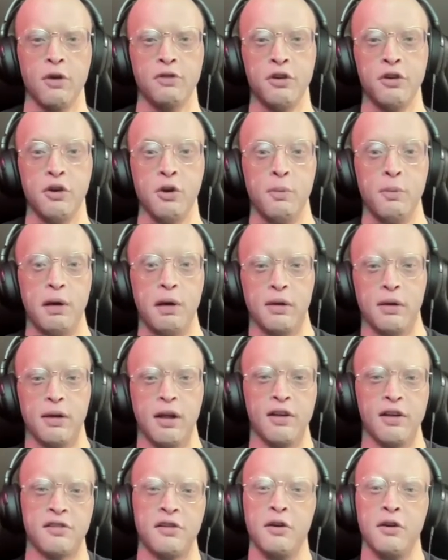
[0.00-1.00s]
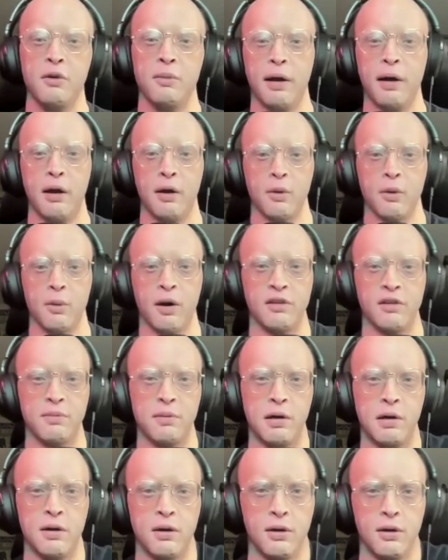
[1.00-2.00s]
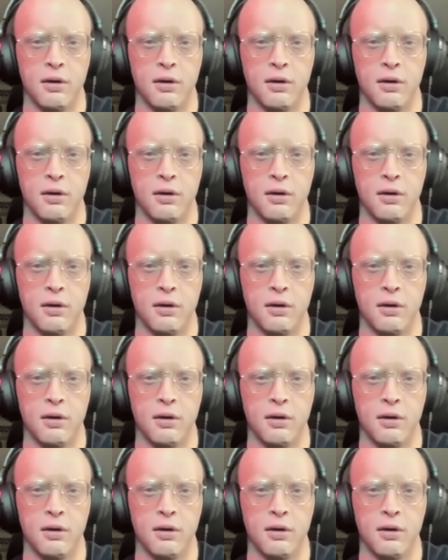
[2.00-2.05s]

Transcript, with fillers: in you being less than you might otherwise be?